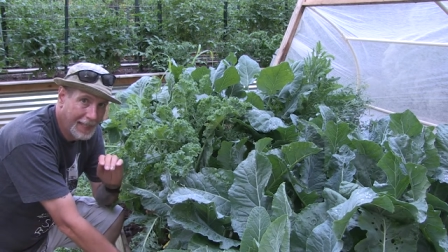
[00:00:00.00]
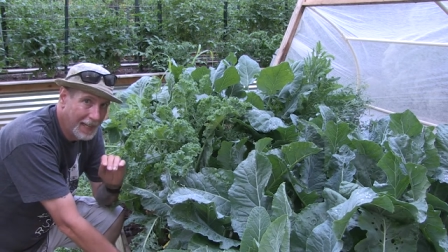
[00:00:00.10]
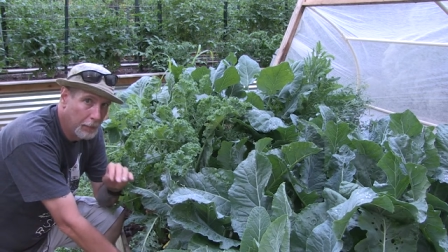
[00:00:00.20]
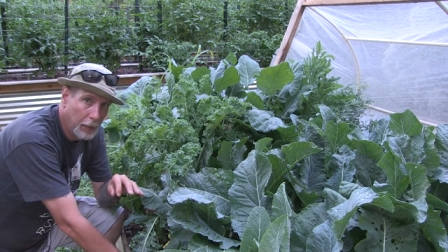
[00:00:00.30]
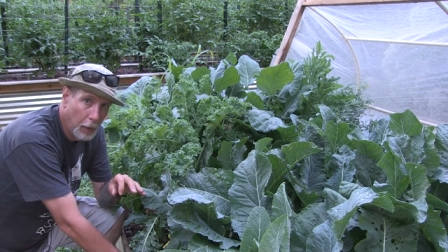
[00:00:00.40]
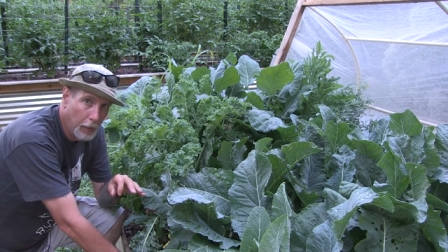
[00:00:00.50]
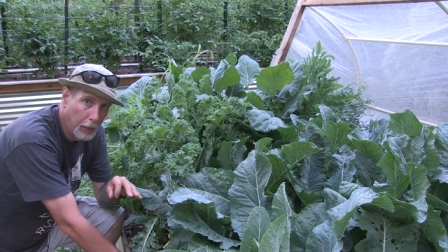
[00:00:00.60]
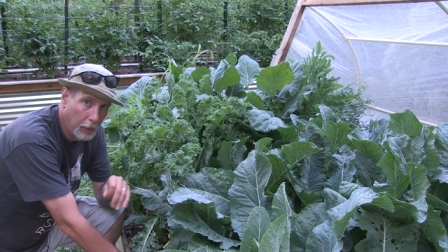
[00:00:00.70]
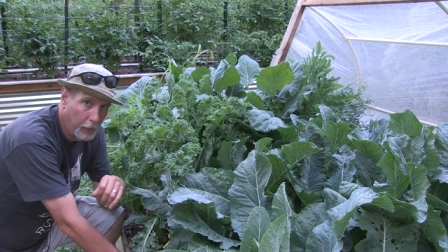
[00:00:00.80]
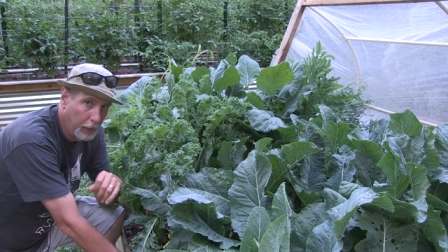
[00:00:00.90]
Get them going
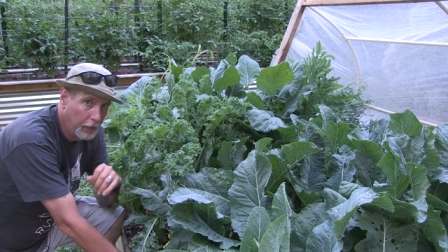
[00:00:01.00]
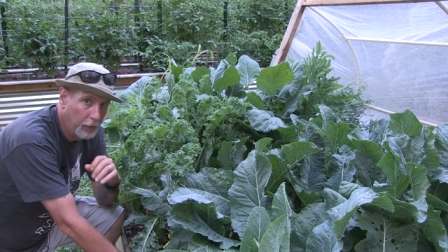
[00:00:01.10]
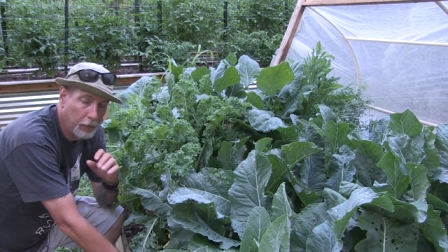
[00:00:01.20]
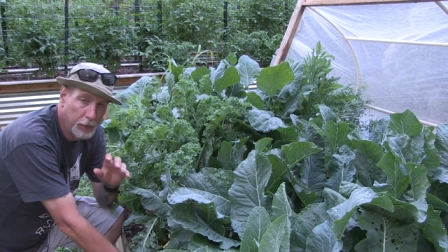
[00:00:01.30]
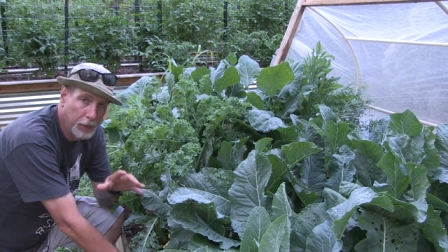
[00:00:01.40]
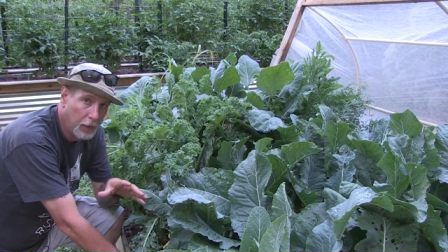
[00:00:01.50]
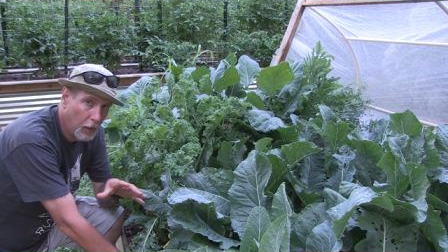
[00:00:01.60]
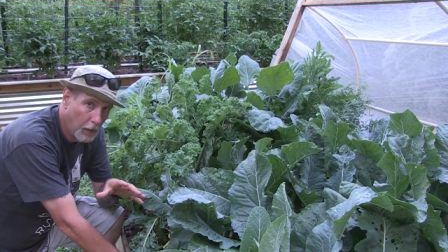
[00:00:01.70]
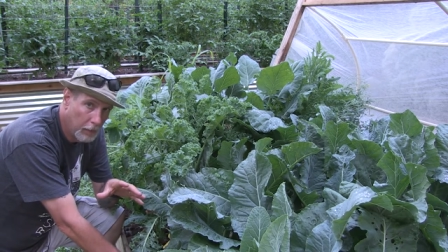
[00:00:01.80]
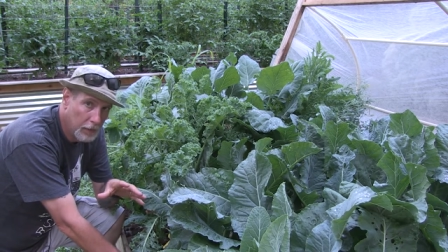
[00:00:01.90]
early so that you can
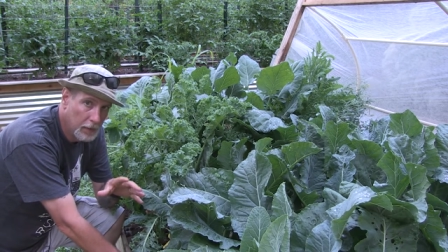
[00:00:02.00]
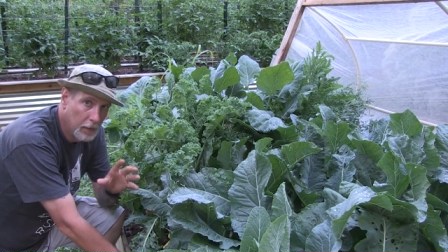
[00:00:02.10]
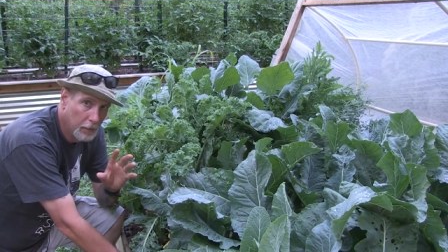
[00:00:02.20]
harvest